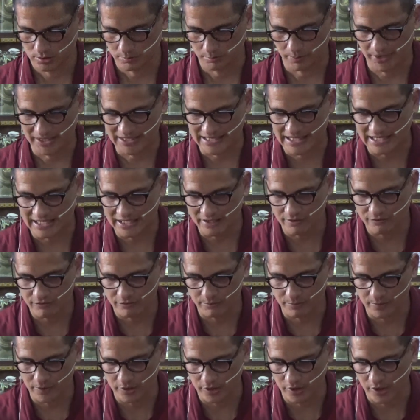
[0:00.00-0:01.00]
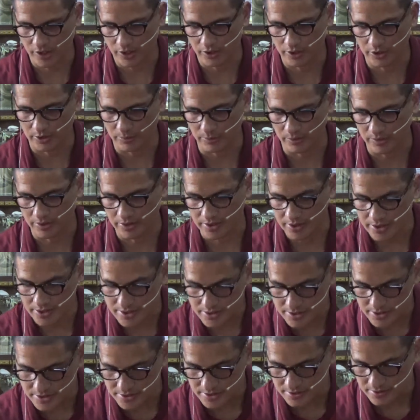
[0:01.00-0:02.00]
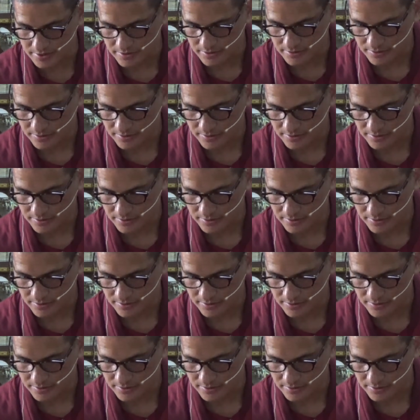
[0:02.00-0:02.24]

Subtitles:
by gaining familiarity with this,